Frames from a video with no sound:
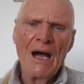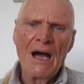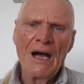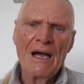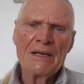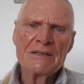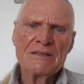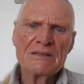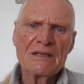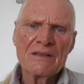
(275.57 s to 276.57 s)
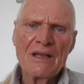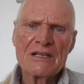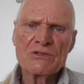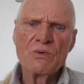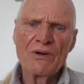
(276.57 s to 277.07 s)
and
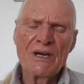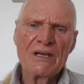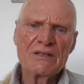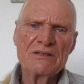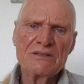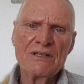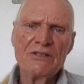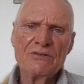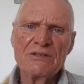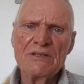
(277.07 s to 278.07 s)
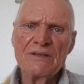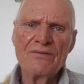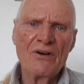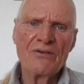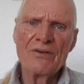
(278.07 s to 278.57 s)
that's what I continued to live
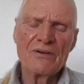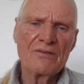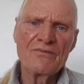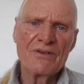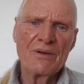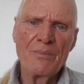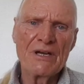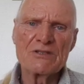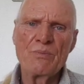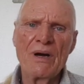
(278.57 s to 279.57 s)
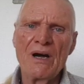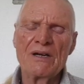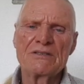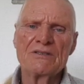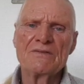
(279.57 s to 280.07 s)
on for the best
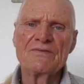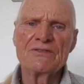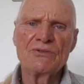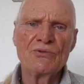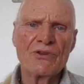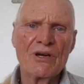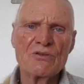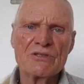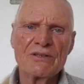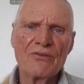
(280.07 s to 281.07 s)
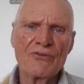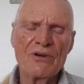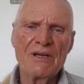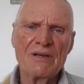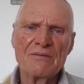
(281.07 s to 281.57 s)
part of
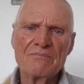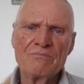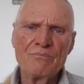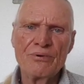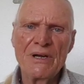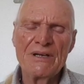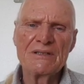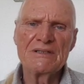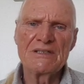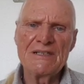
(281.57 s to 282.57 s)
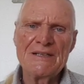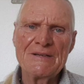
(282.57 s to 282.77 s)
2003. Bread and tea.